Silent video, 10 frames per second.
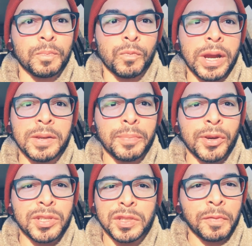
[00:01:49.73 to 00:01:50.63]
random
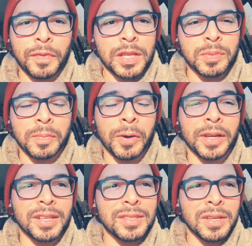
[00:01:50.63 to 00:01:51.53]
purchase from Facebook
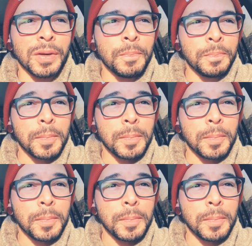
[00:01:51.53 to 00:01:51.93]
Market. So